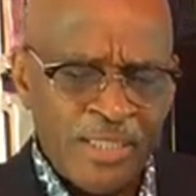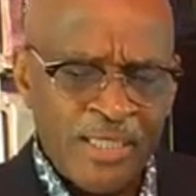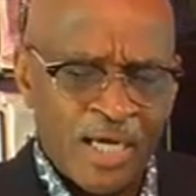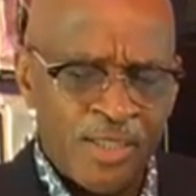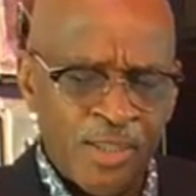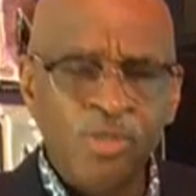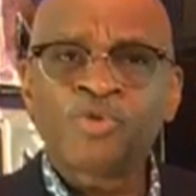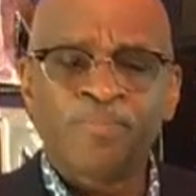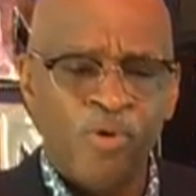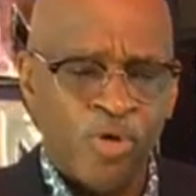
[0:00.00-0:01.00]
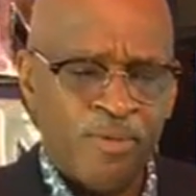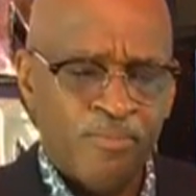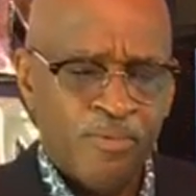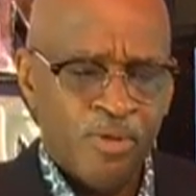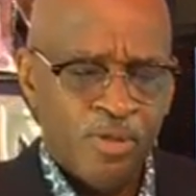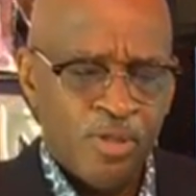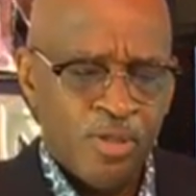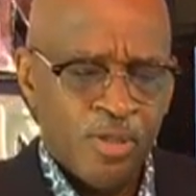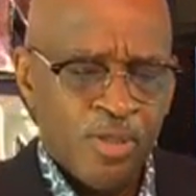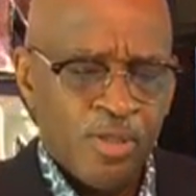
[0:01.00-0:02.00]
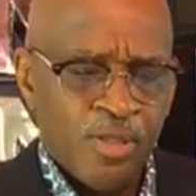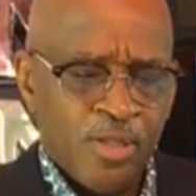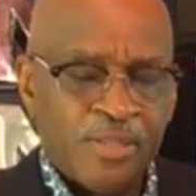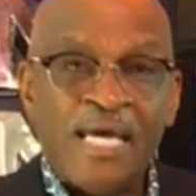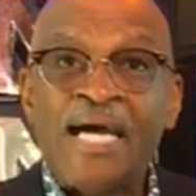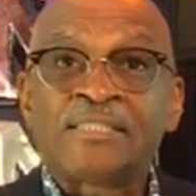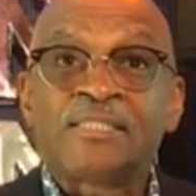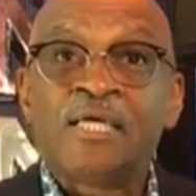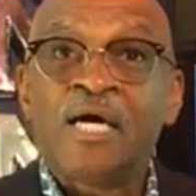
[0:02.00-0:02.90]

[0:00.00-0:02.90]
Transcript: the uh, news report that